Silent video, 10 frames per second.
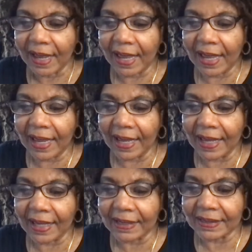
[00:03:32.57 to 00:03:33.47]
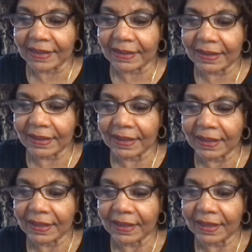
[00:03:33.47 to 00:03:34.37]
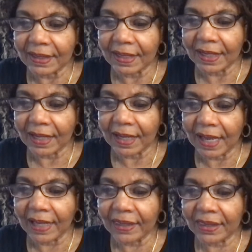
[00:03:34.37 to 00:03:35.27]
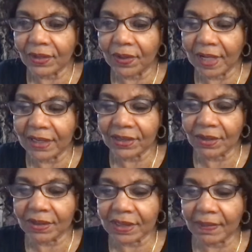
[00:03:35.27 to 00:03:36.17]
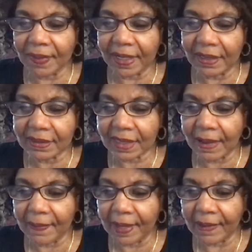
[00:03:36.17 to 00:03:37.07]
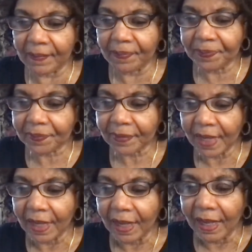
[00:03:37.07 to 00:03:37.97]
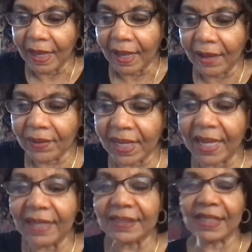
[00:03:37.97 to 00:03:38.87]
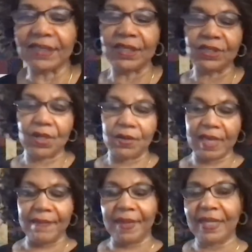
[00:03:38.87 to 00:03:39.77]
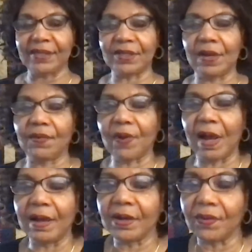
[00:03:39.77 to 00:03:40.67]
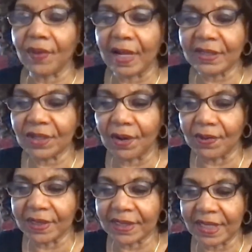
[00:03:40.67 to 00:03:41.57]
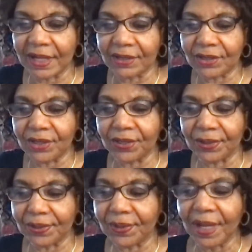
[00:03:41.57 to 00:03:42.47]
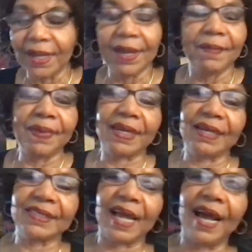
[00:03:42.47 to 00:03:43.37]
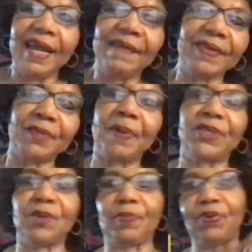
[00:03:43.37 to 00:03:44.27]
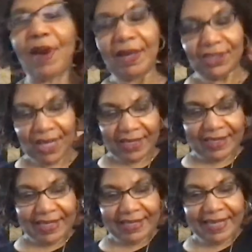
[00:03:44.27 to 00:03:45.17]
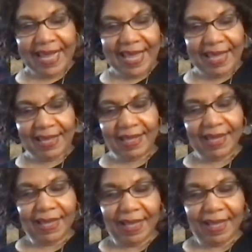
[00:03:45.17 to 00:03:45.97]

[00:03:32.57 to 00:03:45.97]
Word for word: And I thought I saw somebody else come in. Okay, Sissy, so that means Uncle Roscoe is there too, because I have a special project today